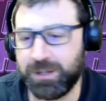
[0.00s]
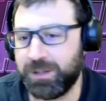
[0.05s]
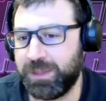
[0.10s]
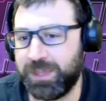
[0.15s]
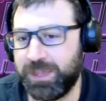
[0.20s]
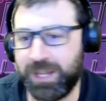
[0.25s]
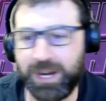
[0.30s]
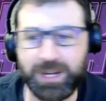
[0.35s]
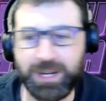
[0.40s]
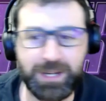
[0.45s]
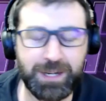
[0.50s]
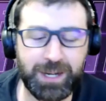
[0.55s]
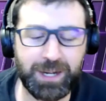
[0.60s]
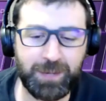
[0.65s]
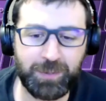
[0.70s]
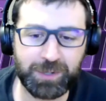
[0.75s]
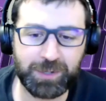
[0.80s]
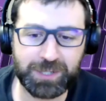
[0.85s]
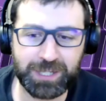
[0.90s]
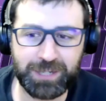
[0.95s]

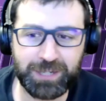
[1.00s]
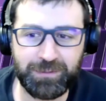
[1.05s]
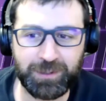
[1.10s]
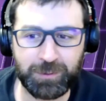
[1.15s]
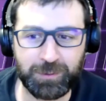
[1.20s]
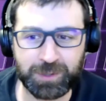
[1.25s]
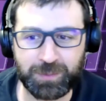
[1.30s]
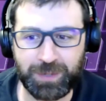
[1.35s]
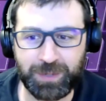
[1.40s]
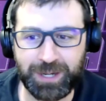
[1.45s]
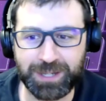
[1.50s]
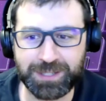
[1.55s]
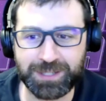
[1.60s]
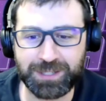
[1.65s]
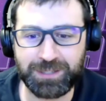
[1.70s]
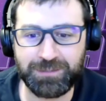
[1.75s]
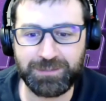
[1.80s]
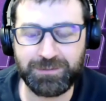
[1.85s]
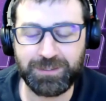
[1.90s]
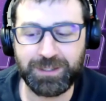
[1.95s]
99% of it was
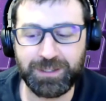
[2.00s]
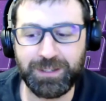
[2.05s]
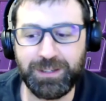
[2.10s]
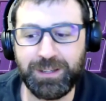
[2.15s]
positive,